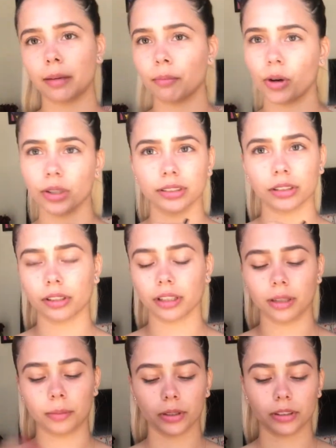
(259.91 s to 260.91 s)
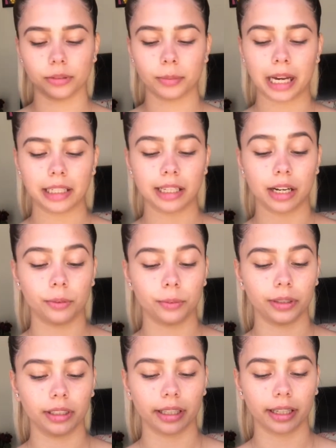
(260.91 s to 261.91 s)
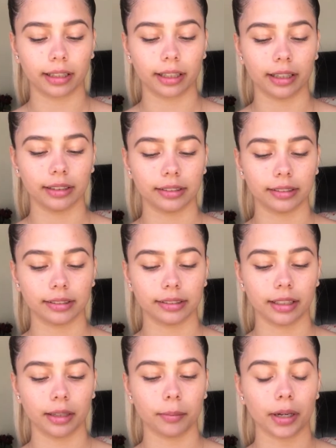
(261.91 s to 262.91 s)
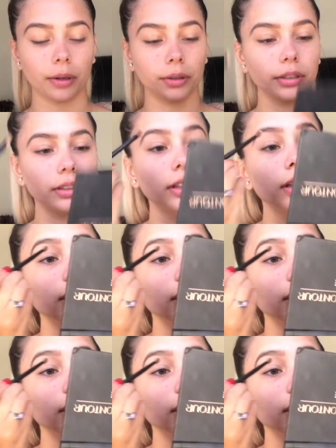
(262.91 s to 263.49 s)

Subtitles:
I'm always talking about this palette. I really like that setting powder.